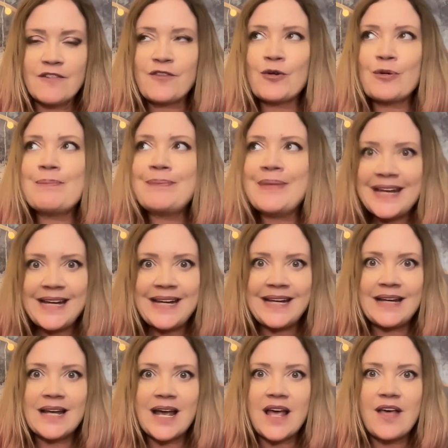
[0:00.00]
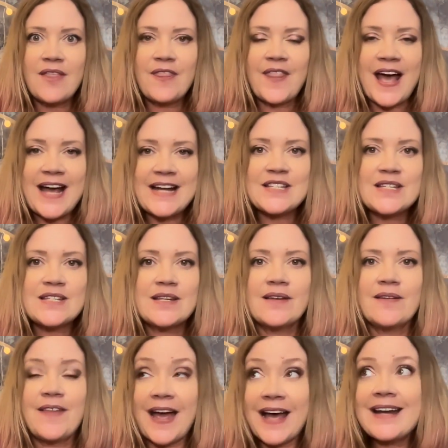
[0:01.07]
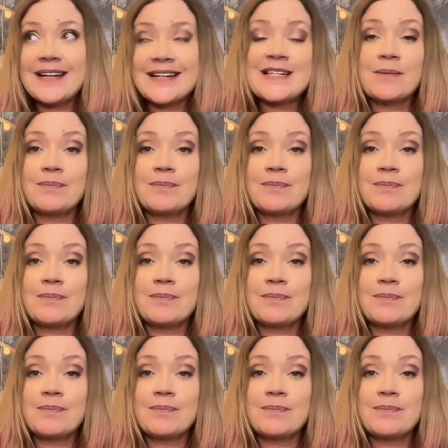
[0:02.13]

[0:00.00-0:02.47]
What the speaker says: For me, that is